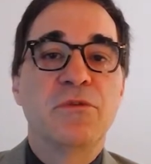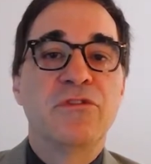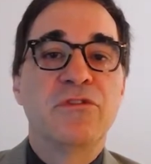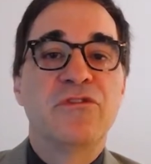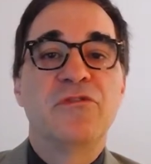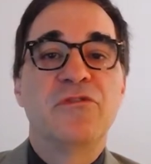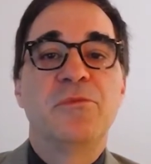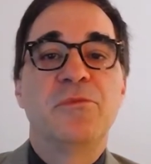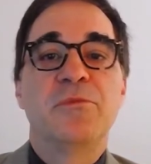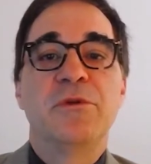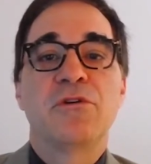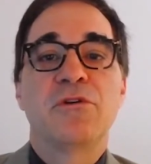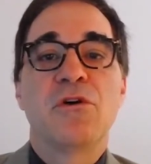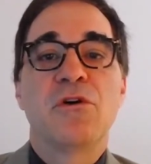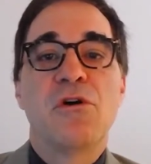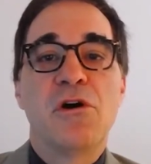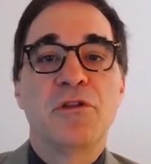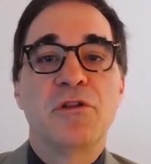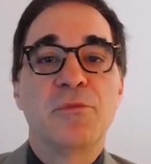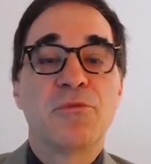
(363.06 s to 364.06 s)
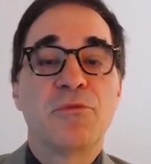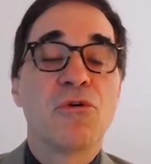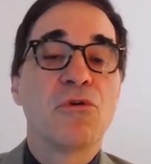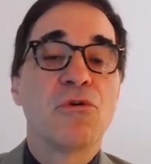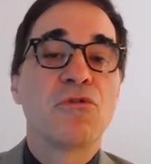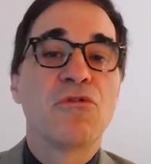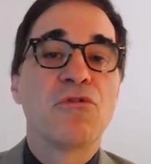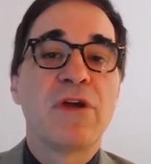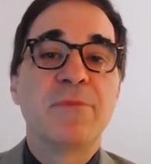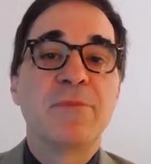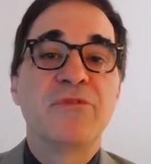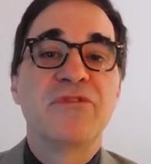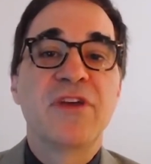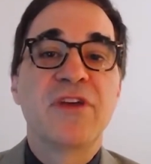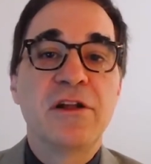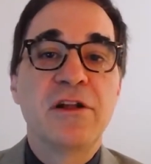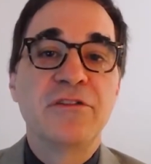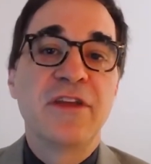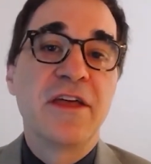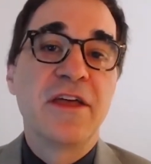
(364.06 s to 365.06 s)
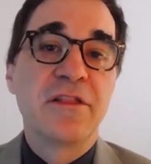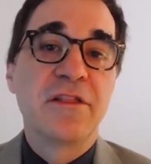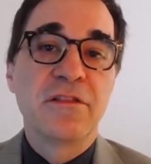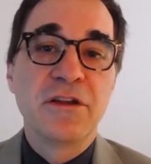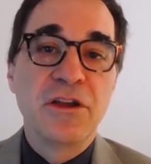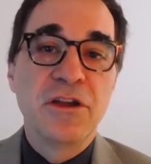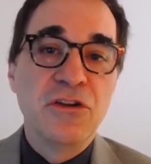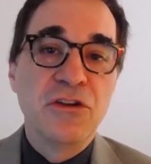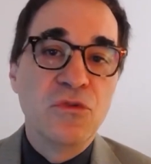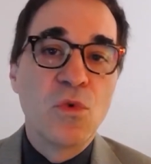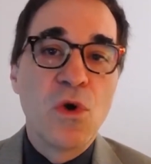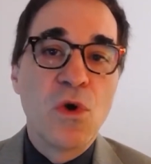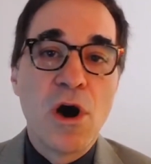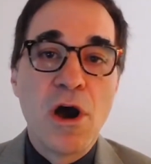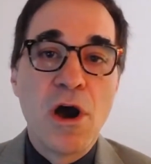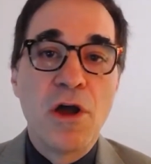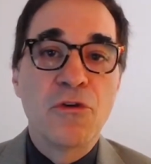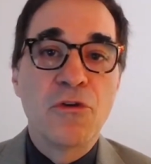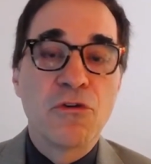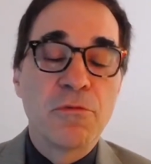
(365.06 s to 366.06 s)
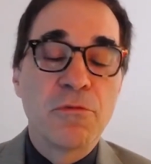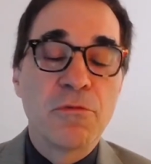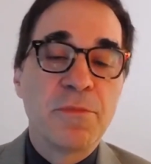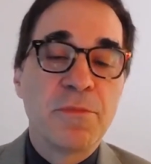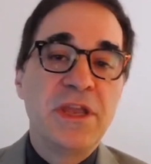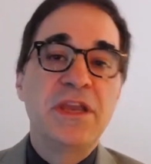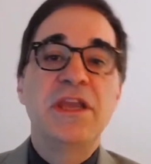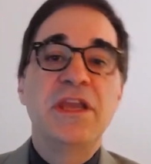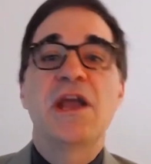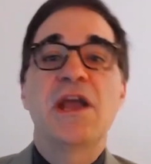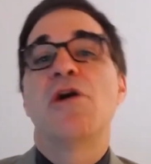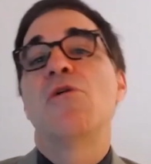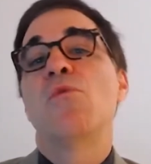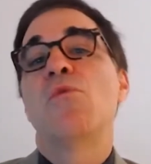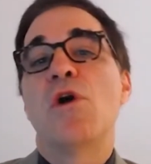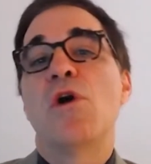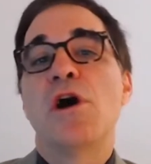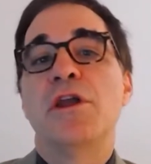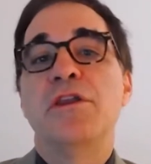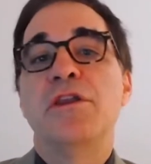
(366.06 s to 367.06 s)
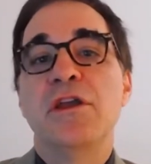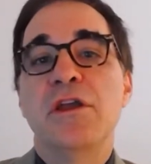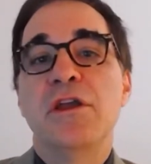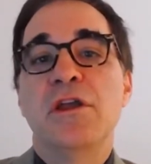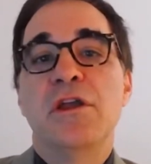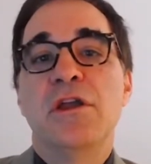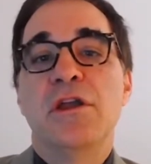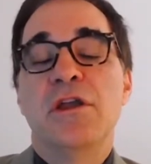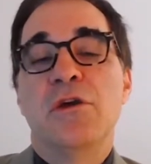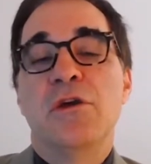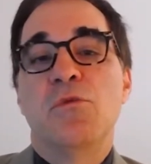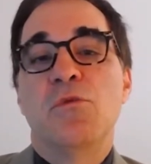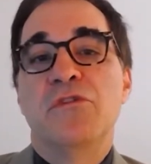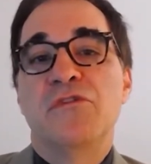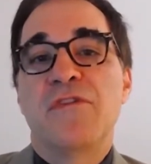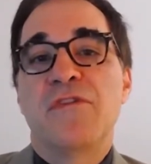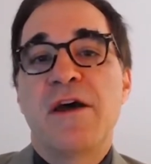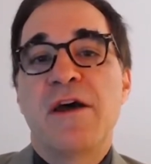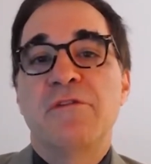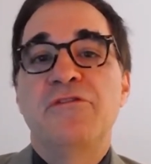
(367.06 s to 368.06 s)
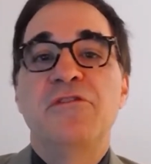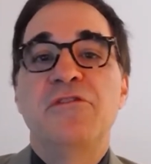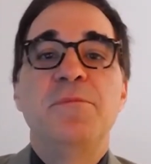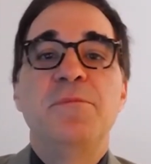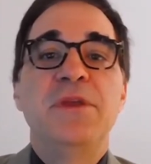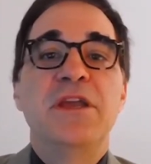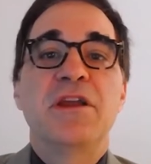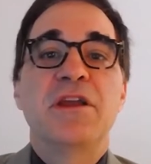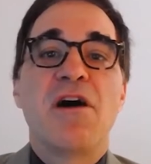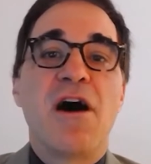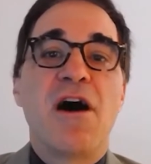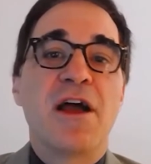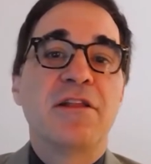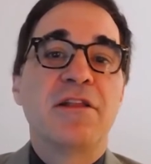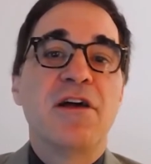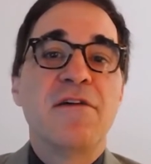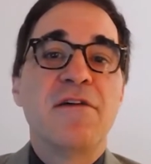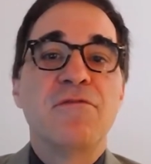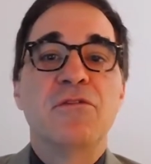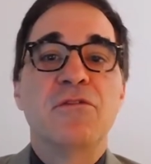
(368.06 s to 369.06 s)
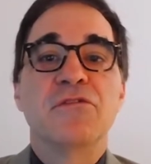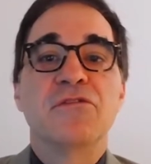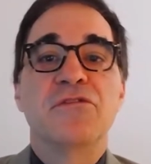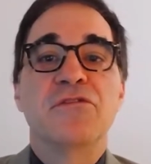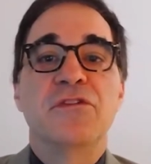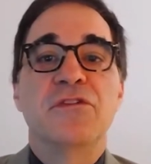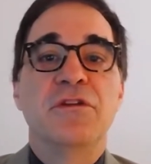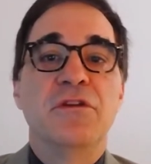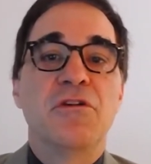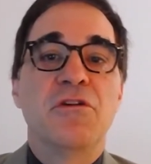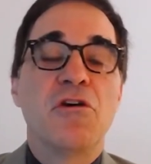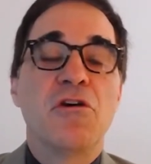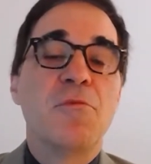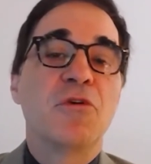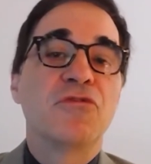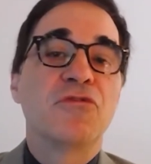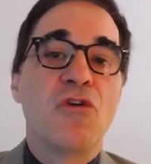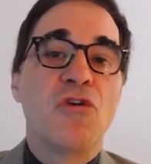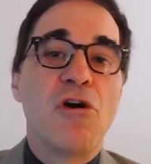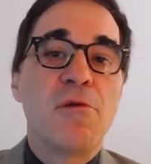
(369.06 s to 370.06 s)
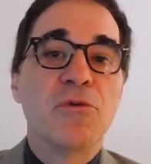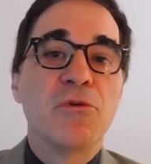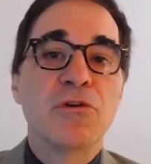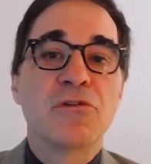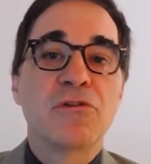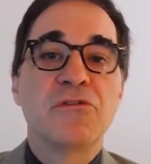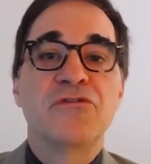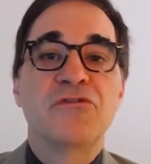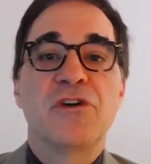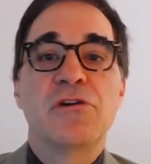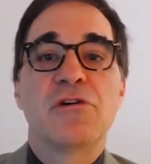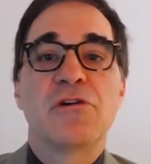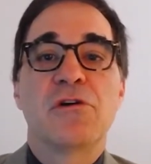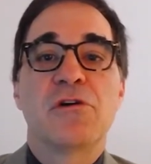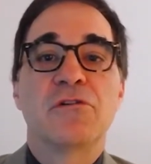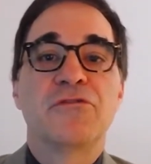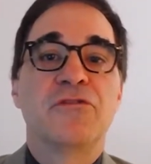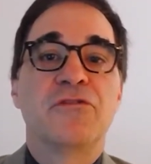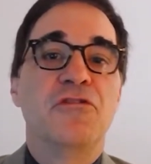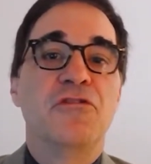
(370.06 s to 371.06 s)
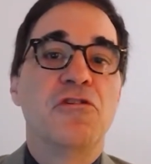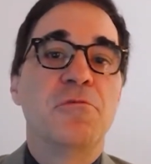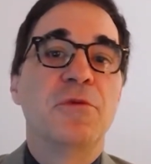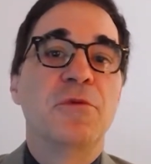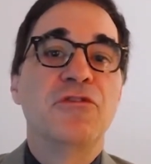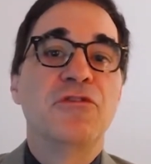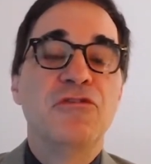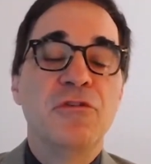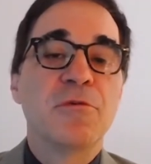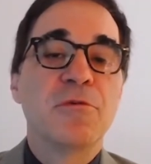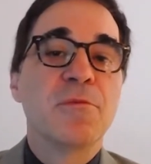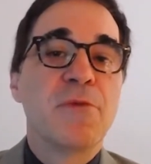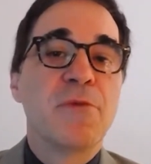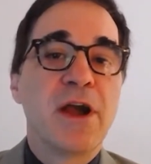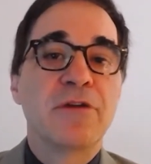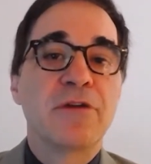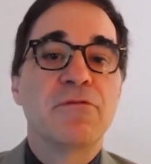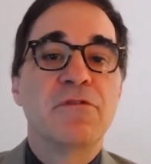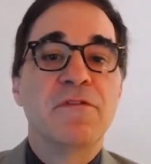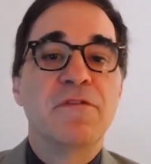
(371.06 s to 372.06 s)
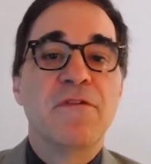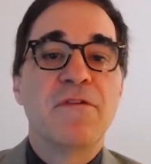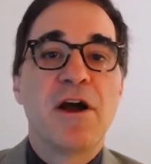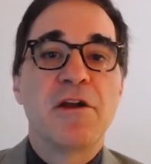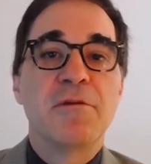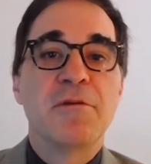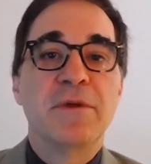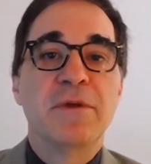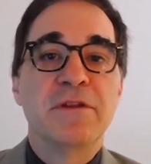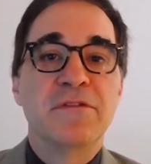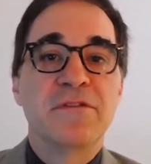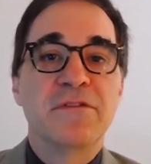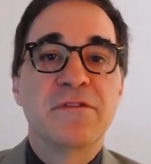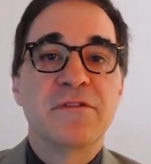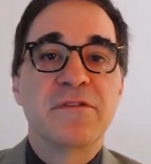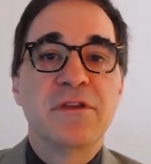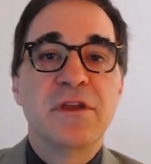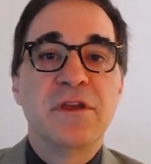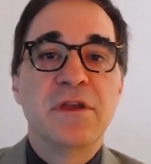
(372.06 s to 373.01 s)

which has been called Programmed Cell Death Ligand 1, or PD-L1, was found to be at high levels in almost all Merkel cell carcinoma tumor microenvironments.